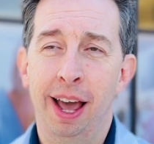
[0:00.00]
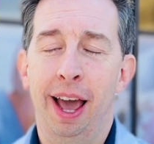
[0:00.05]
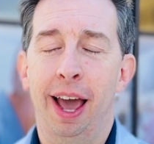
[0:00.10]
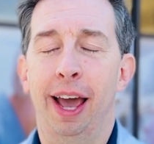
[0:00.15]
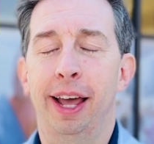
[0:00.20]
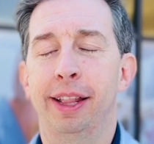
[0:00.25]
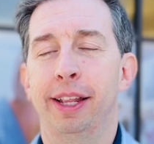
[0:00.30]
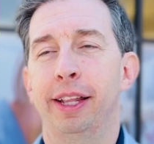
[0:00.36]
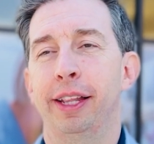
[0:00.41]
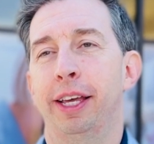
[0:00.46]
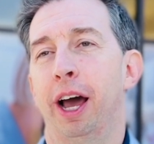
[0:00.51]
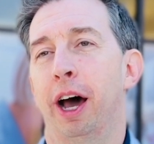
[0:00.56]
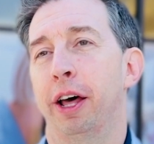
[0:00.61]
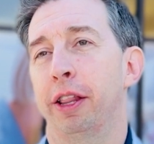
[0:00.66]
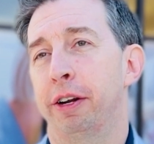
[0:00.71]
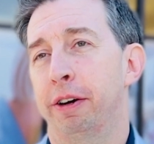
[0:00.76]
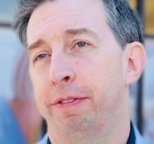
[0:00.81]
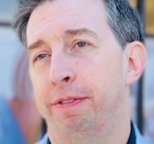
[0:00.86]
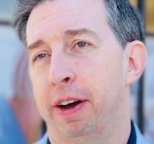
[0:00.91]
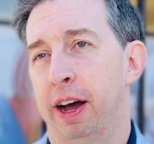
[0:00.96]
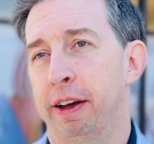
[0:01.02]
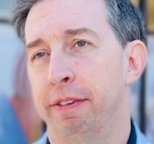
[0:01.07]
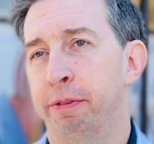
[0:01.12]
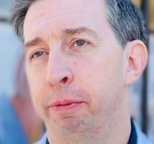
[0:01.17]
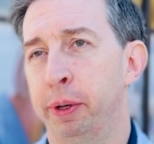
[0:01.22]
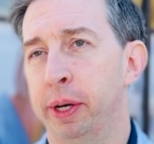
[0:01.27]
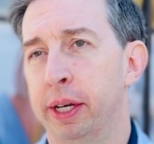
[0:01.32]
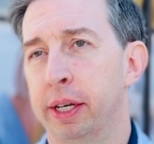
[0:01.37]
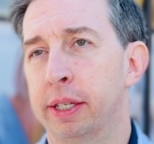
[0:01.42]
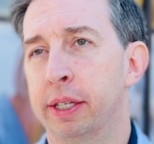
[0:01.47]
And then the other 5
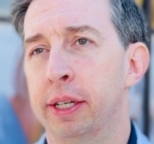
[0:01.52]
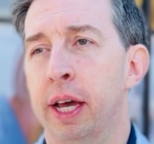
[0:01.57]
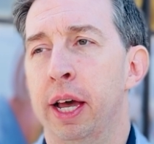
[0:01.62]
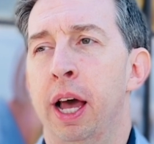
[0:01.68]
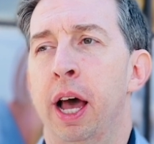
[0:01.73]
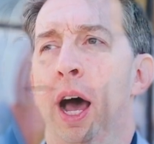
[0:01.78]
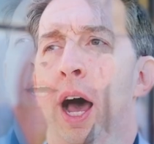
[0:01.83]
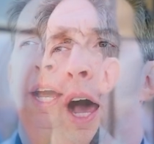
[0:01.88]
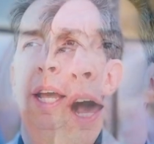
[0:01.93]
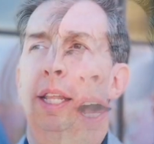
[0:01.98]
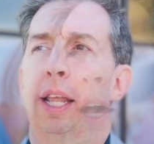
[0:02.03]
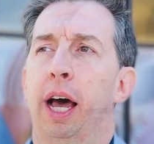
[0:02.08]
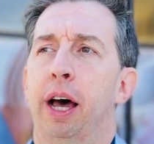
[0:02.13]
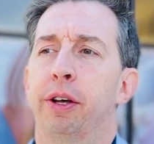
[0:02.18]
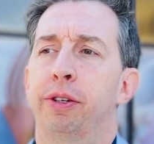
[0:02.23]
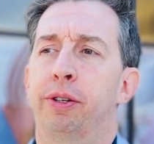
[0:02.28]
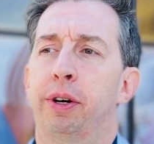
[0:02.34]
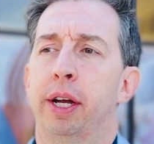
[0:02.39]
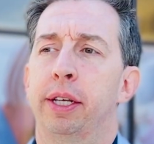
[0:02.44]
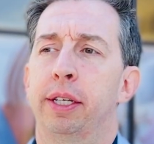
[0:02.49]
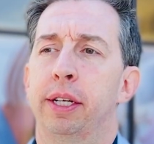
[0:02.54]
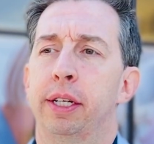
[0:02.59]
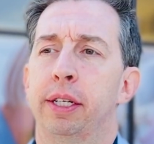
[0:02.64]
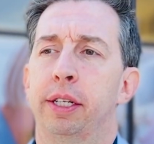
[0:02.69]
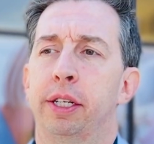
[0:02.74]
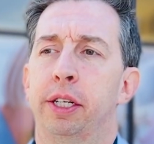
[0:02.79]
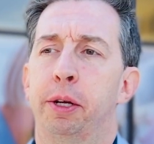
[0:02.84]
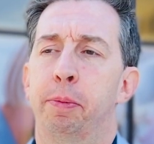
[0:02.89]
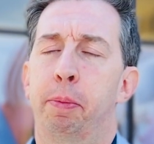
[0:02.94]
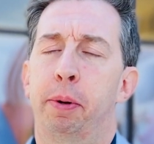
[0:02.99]
weeks allows residents
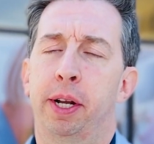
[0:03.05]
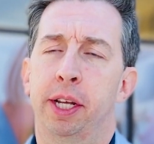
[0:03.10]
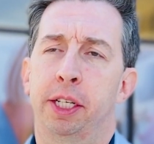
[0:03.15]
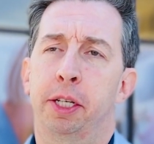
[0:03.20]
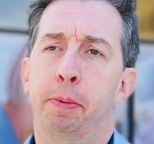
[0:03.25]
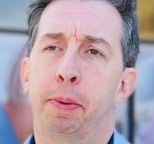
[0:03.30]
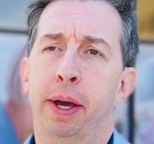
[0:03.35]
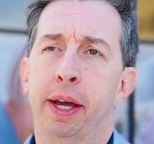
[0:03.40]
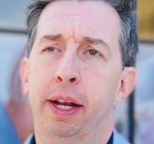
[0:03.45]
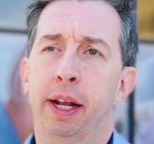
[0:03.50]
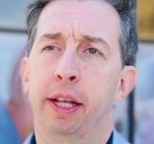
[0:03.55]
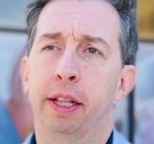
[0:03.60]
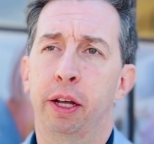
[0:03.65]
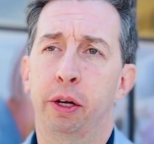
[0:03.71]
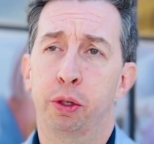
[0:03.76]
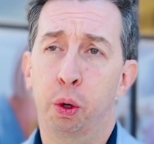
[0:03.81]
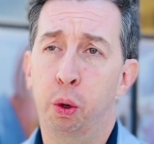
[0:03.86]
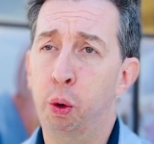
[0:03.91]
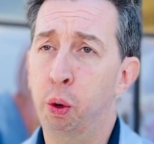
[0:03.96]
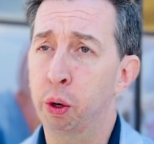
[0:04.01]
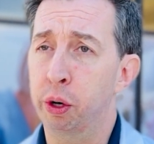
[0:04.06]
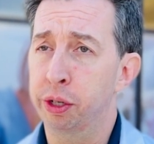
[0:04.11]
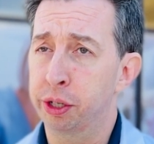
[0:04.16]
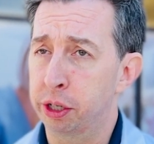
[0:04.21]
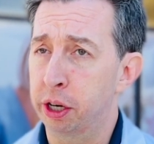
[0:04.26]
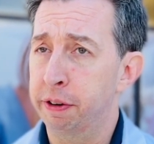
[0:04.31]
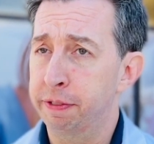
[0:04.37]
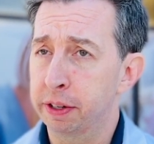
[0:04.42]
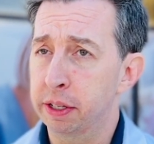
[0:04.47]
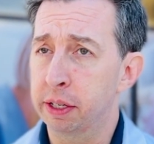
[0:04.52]
to participate in those core
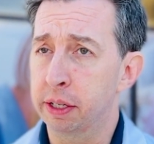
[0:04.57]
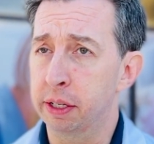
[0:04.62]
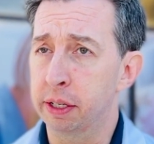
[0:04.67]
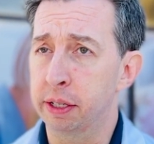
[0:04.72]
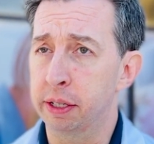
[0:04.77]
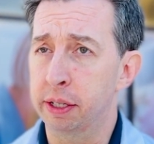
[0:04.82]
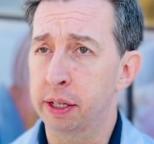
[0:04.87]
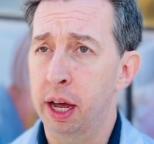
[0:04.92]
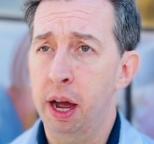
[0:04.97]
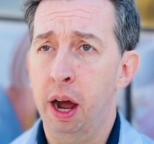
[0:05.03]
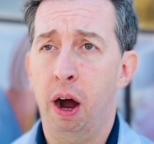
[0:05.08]
services,